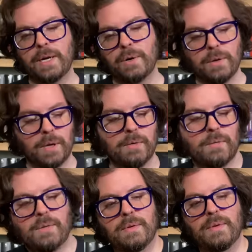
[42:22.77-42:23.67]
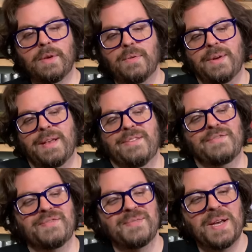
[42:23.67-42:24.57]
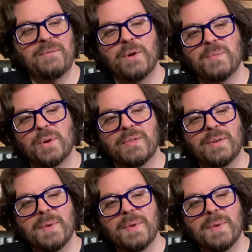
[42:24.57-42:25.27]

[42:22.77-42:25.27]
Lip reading: hold on. We have one more.